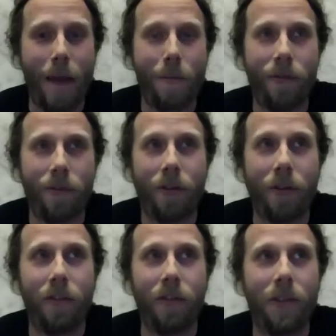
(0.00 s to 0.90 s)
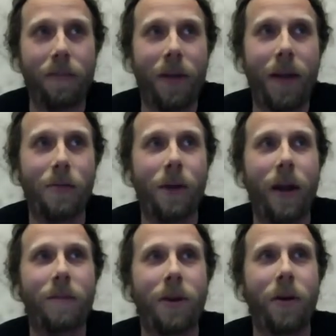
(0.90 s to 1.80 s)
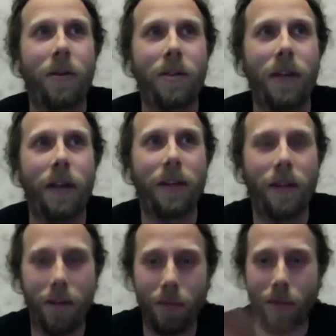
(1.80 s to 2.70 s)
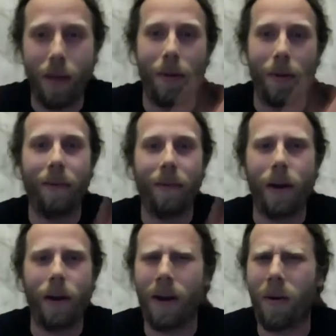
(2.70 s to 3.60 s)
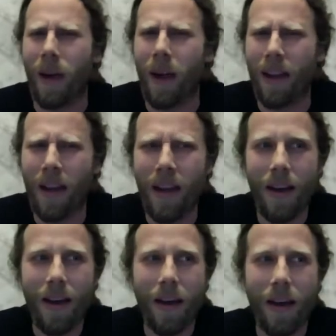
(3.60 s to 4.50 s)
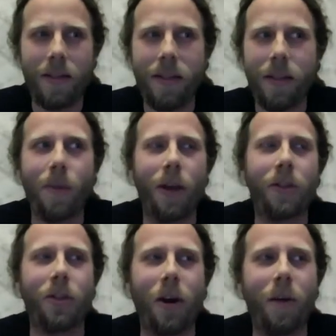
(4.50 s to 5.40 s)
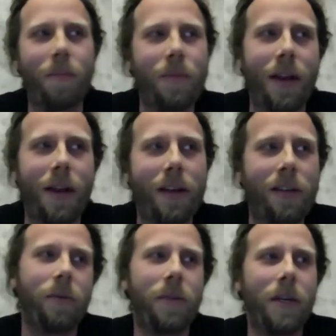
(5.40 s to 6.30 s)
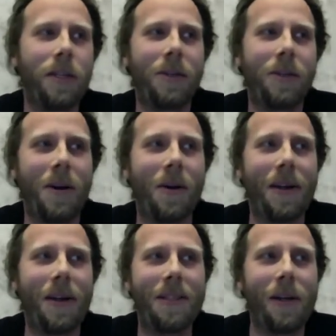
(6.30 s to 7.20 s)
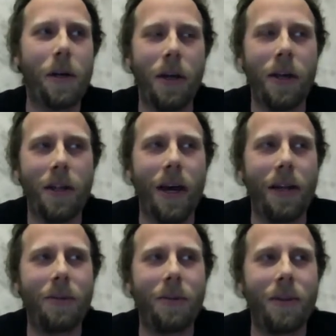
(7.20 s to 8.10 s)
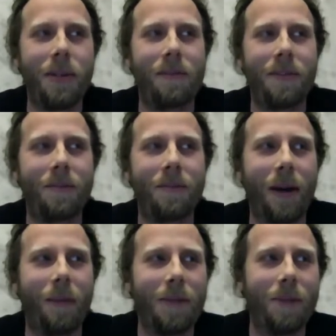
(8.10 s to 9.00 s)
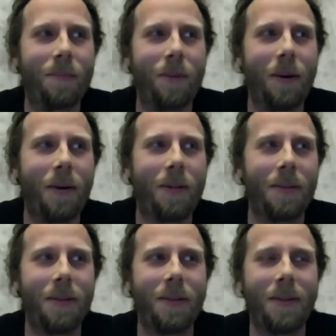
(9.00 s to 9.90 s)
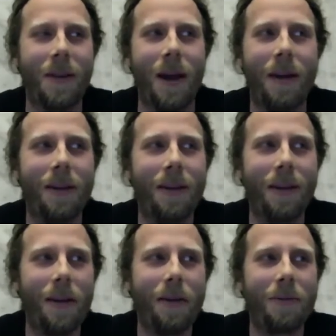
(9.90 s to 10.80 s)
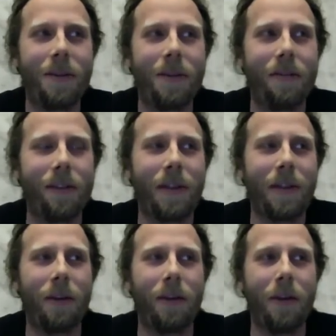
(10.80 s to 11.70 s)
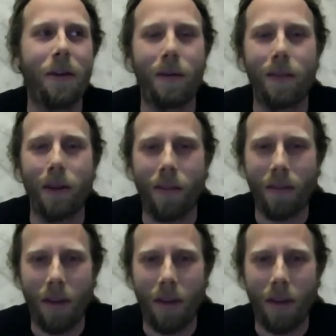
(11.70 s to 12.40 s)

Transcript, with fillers: a photographer. Sometimes when I'm on set and there's people everywhere, I go like, "Is this my job? Can I do this?" You know, I still think that to myself sometimes because yeah, still feels kind of new, even if I've done